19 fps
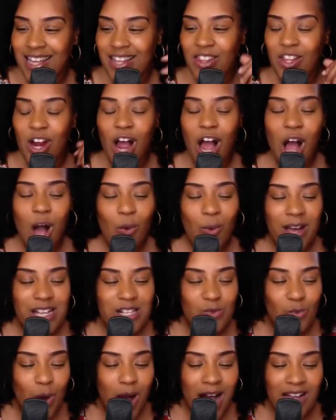They're always
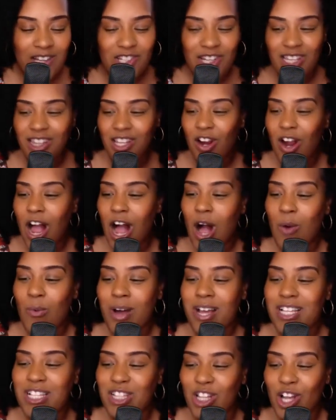watching. They're
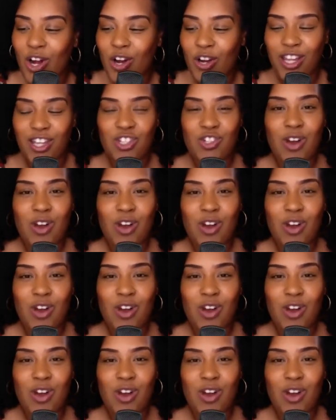always lurking,